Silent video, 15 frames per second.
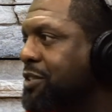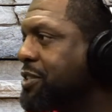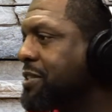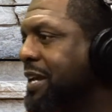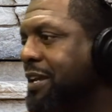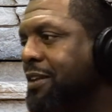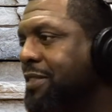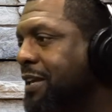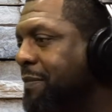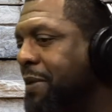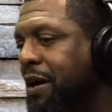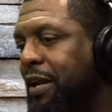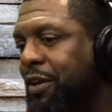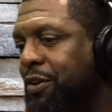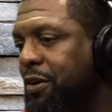Just like you think
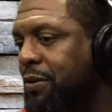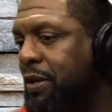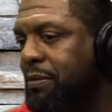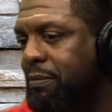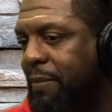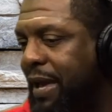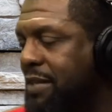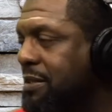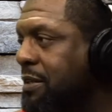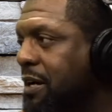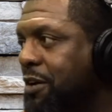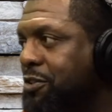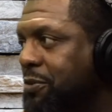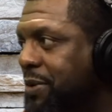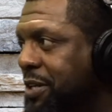about, mass
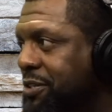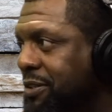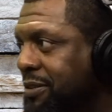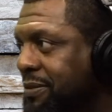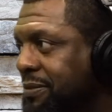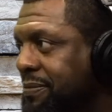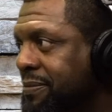incarceration.